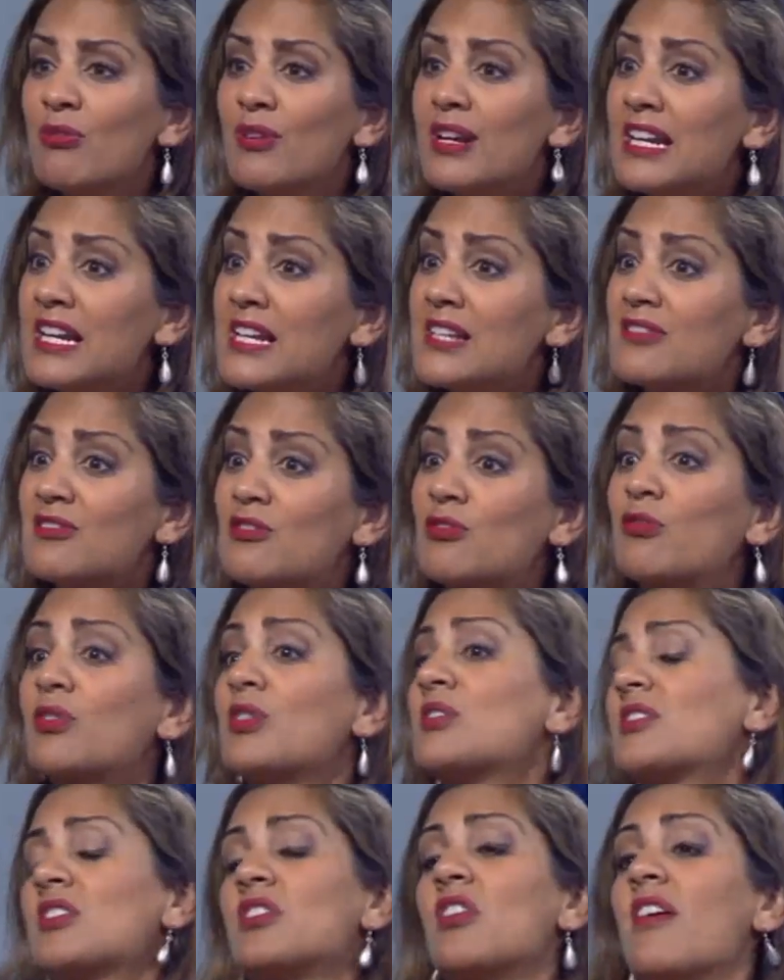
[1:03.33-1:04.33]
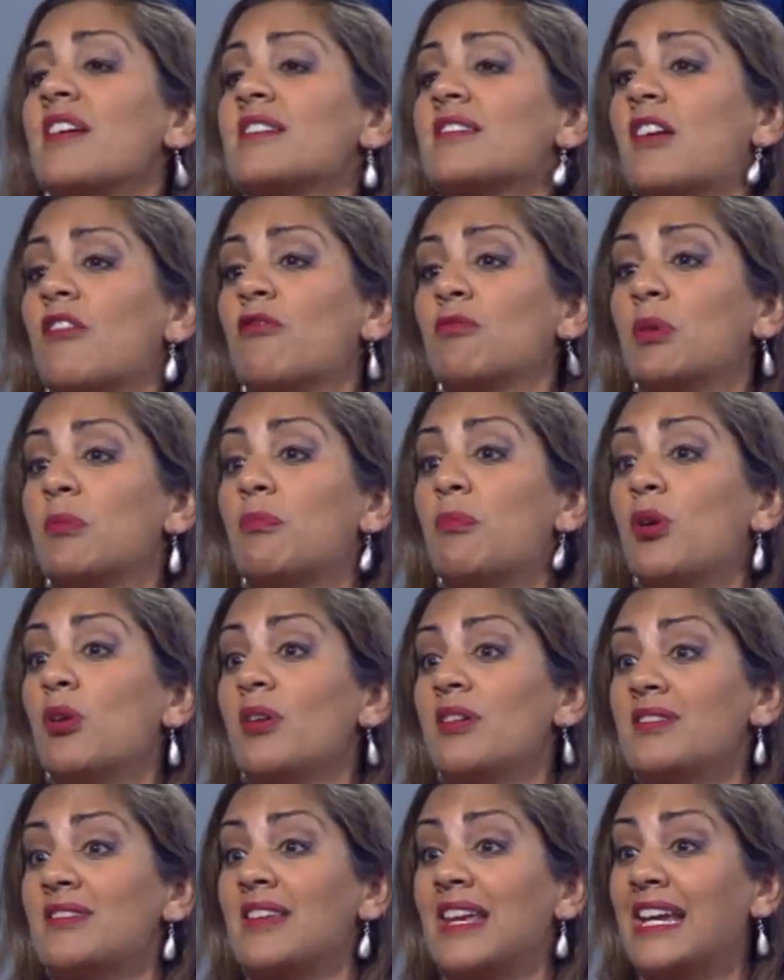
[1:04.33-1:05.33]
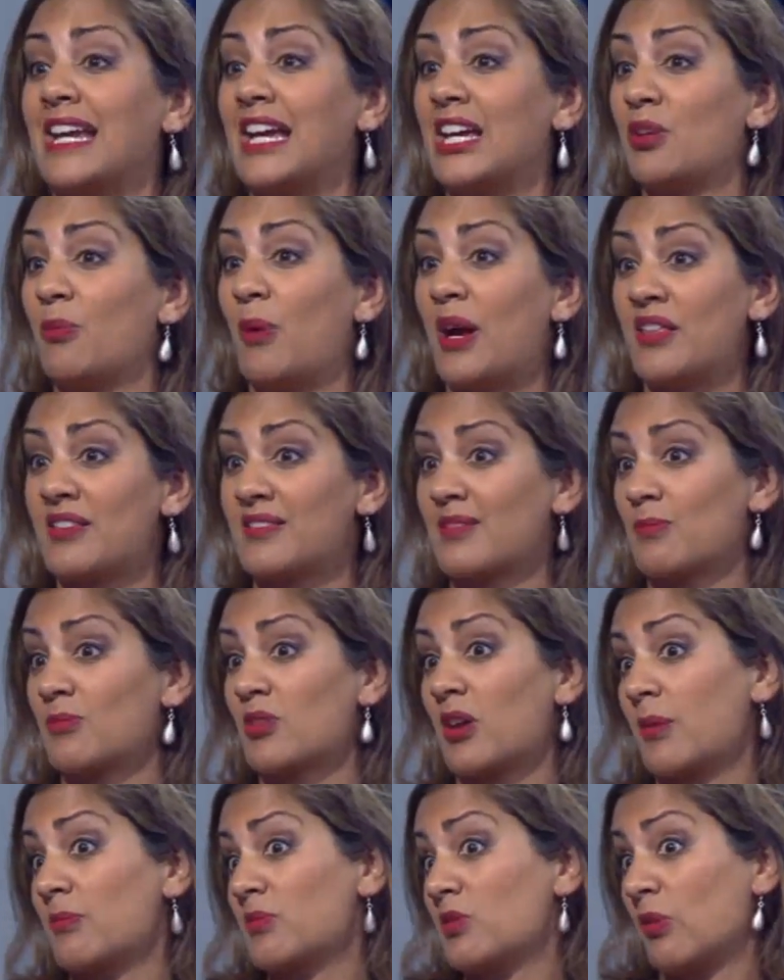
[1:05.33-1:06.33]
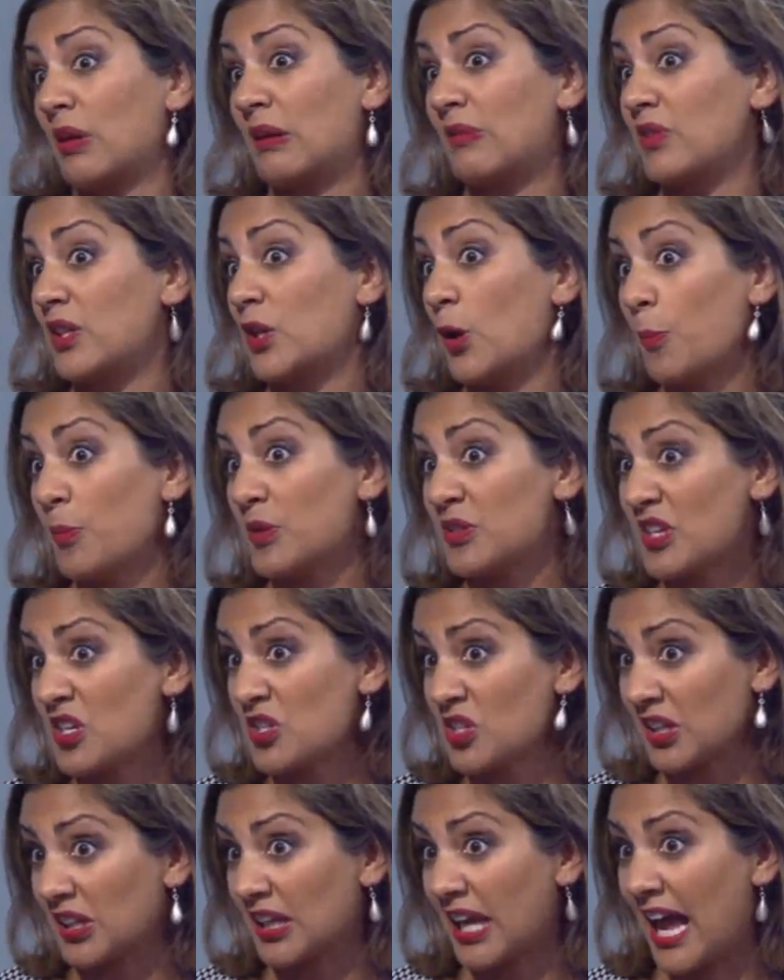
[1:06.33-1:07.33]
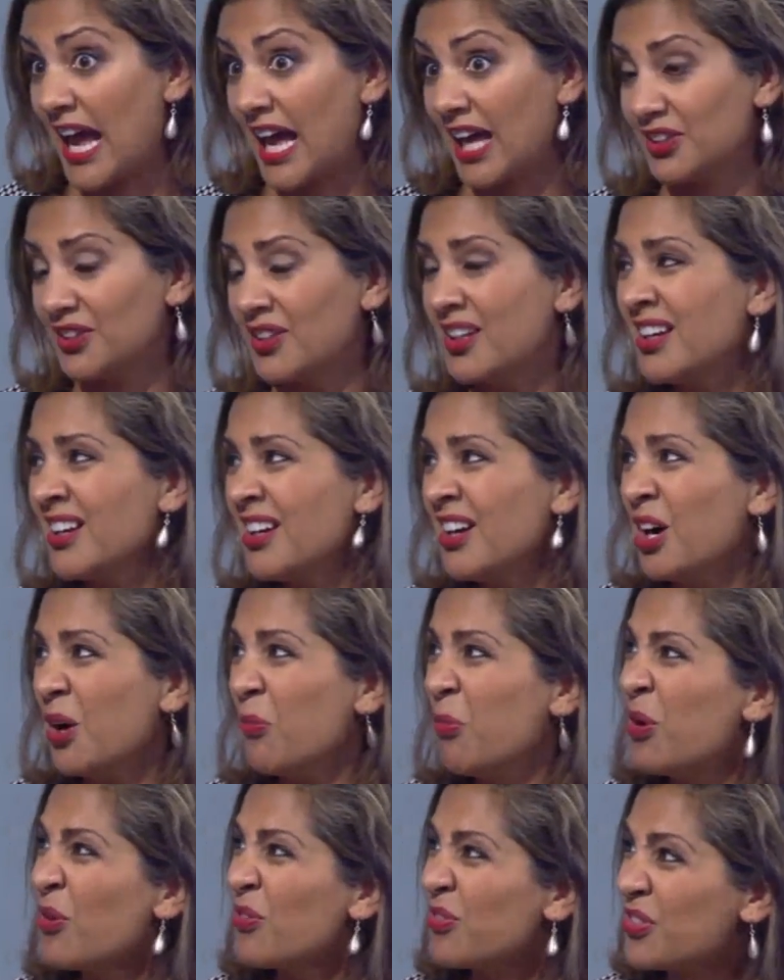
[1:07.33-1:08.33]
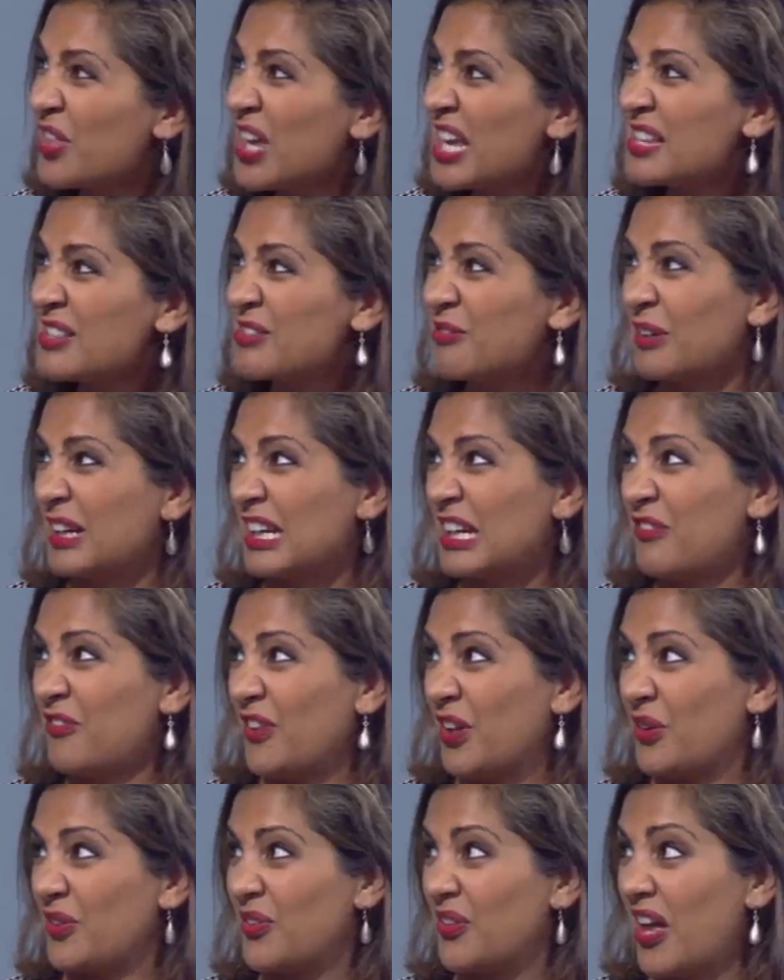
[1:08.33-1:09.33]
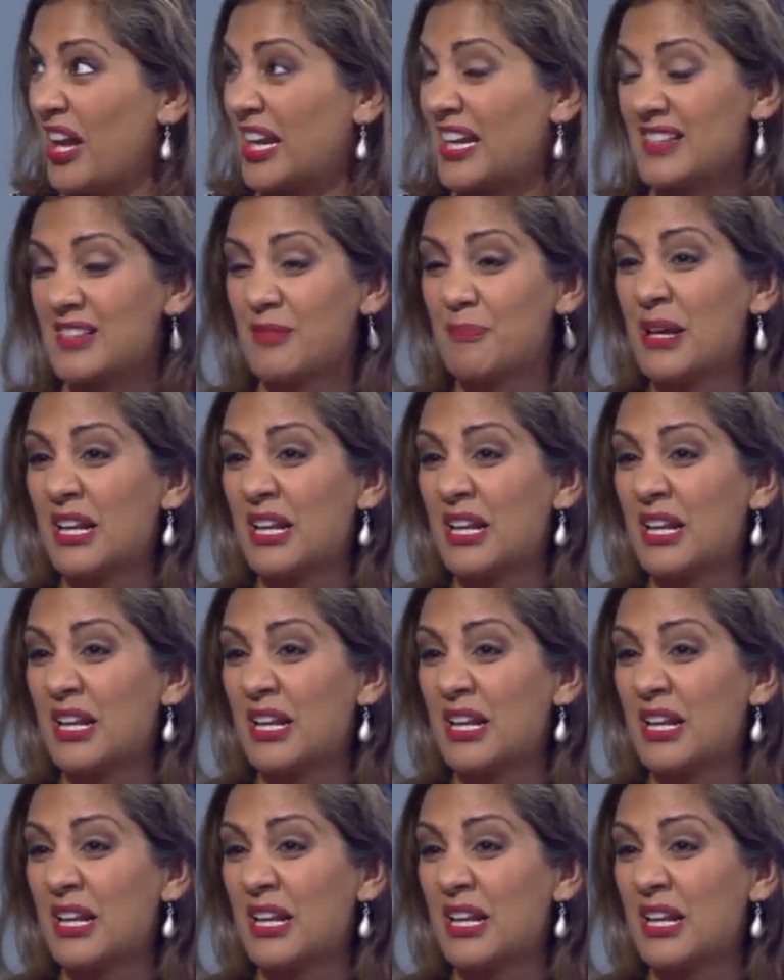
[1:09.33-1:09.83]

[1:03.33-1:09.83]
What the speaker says: really scrutinise government policy in a way that sometimes not even the opposition can. And what this really feels like, it's a